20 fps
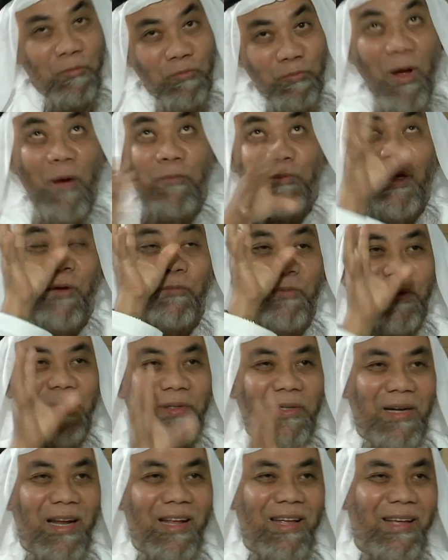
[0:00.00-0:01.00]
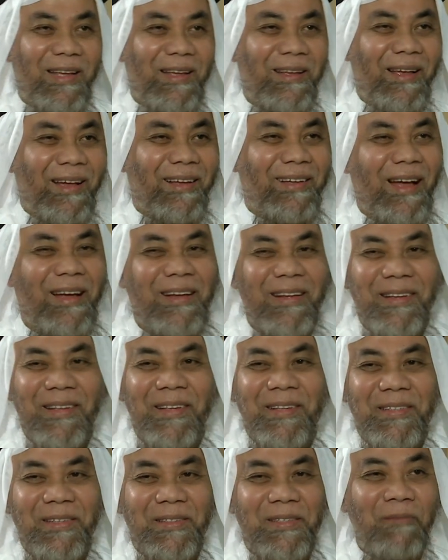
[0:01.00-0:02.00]
Pops up in your...
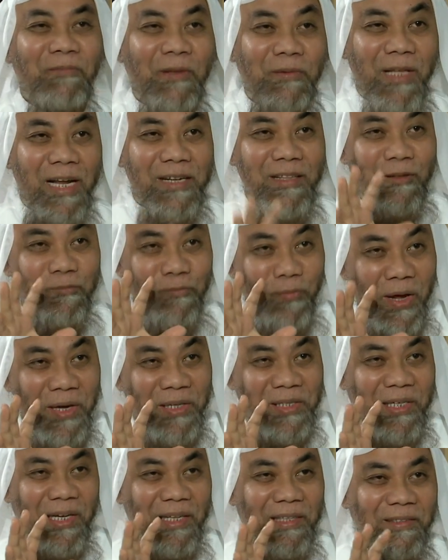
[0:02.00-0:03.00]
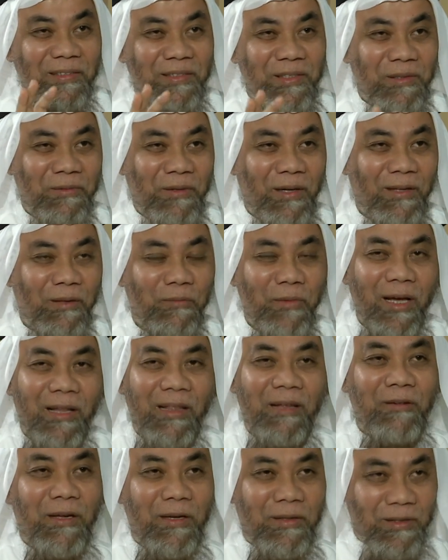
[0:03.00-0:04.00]
So sometimes they're not patient. Subhanallah, may
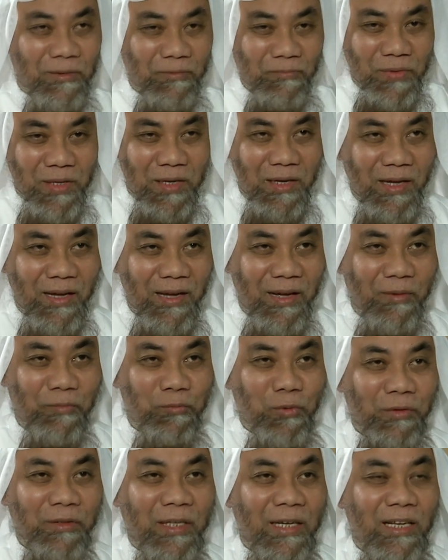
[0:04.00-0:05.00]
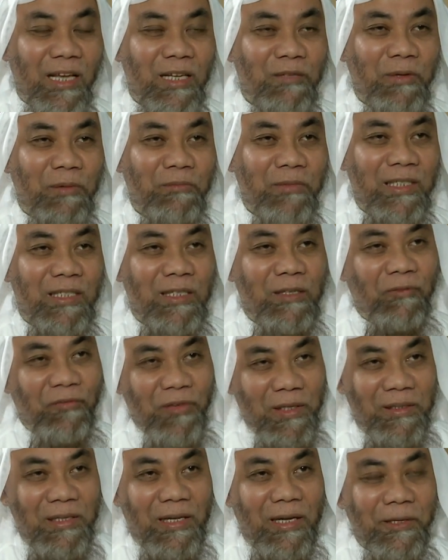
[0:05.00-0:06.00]
Allah will protect us from this
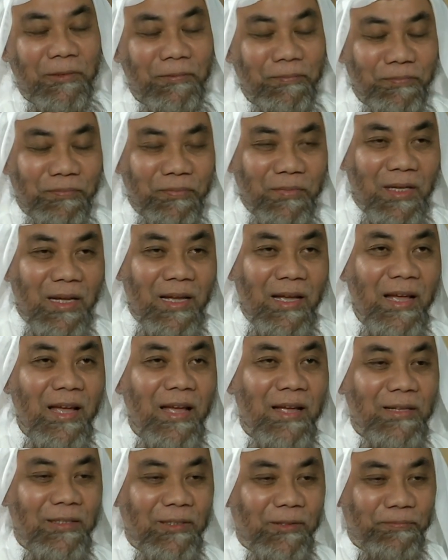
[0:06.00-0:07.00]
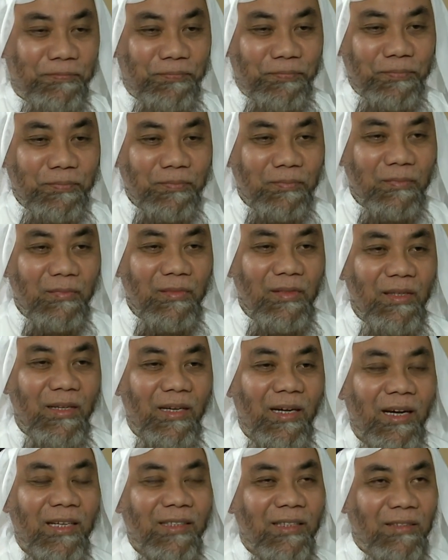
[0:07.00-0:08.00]
fitna. And
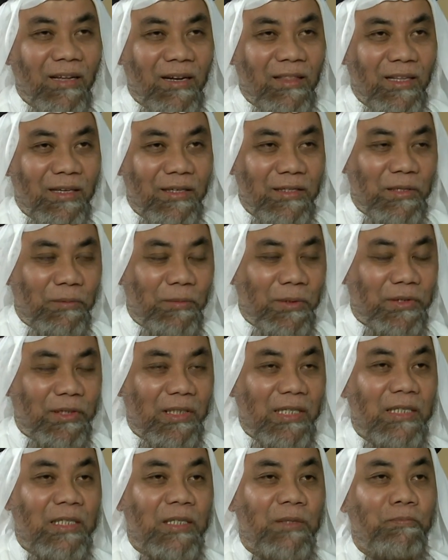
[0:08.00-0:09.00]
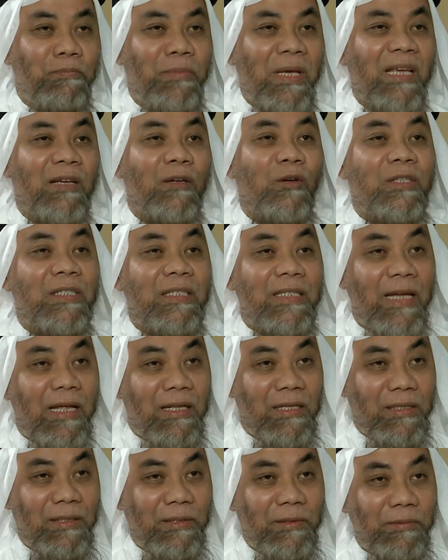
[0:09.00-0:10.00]
another thing, as I mentioned, is being content